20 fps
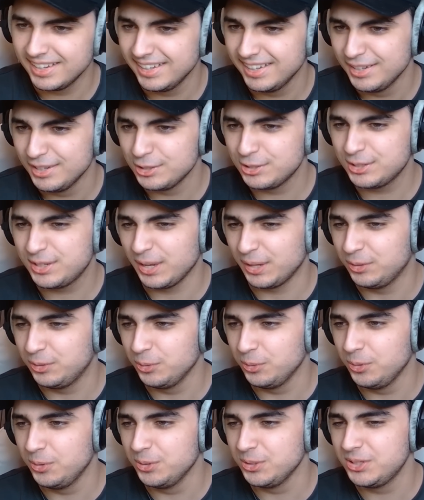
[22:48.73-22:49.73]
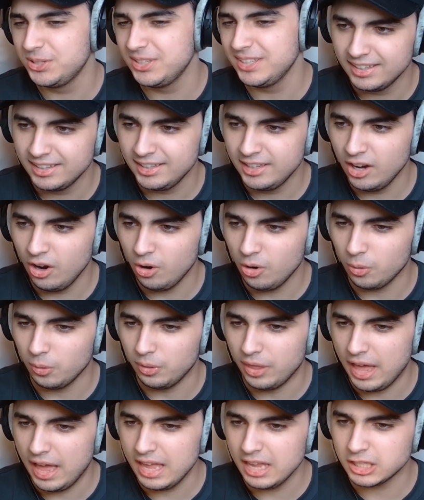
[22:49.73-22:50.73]
Skadoosh. Yo,
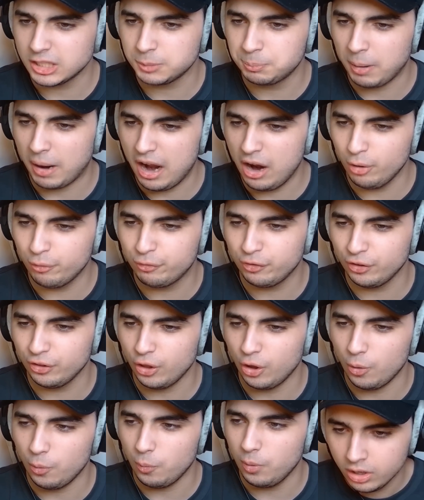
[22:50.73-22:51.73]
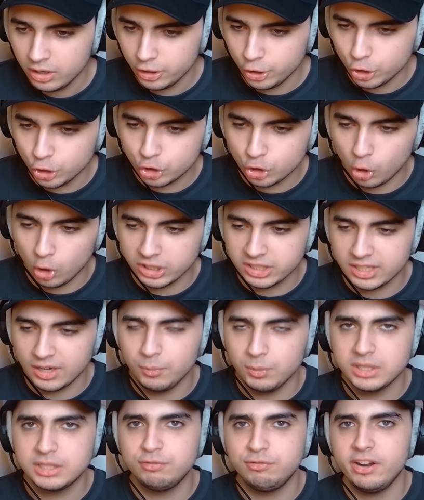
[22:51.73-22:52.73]
that is powerful though. What? You just hold
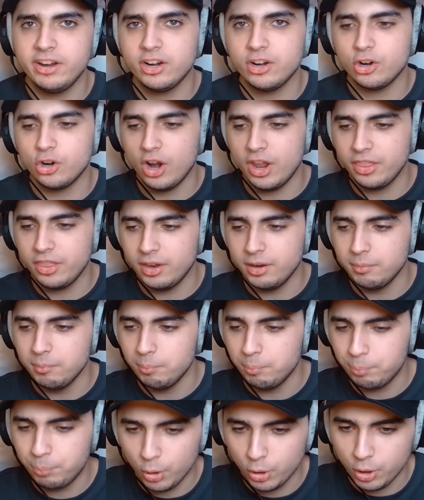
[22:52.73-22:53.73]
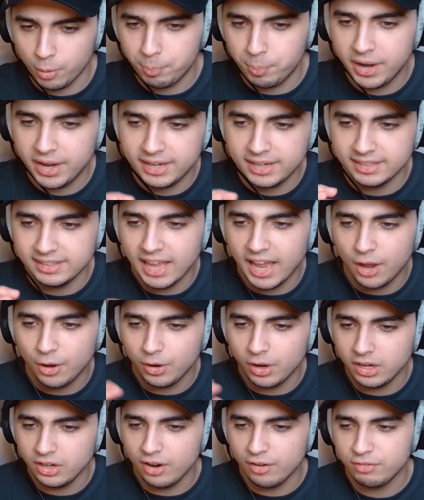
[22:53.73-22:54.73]
someone's finger and then put your pinky down
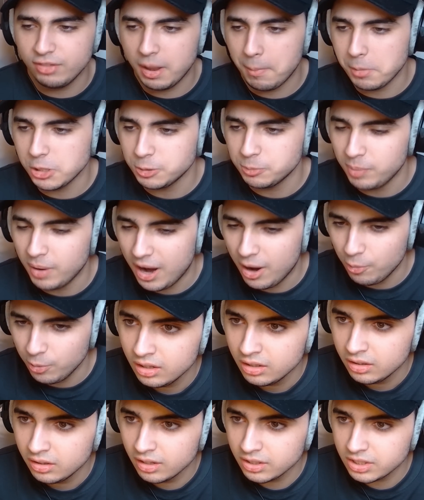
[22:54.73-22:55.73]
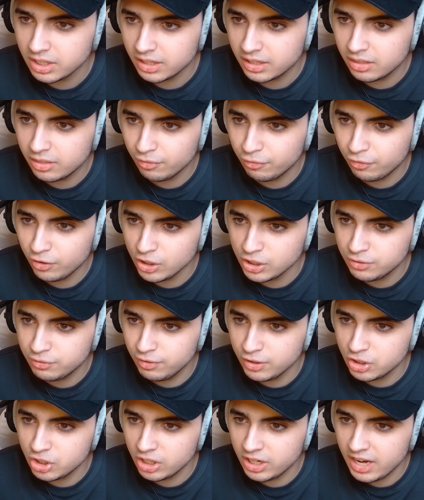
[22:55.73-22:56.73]
and you have that much power? That's like the first
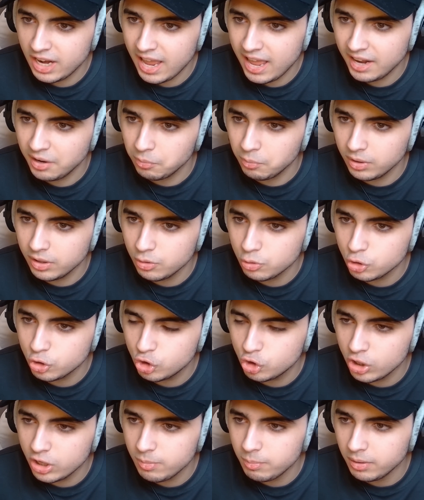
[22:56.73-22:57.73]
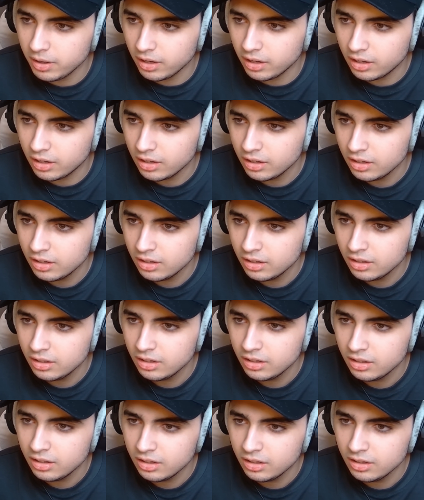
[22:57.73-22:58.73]
vision he had when he was dreaming.
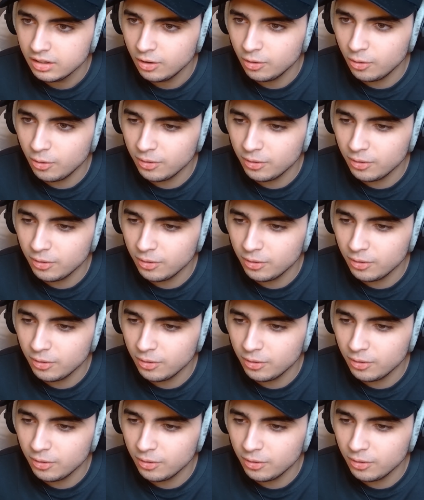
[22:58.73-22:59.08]
Oh,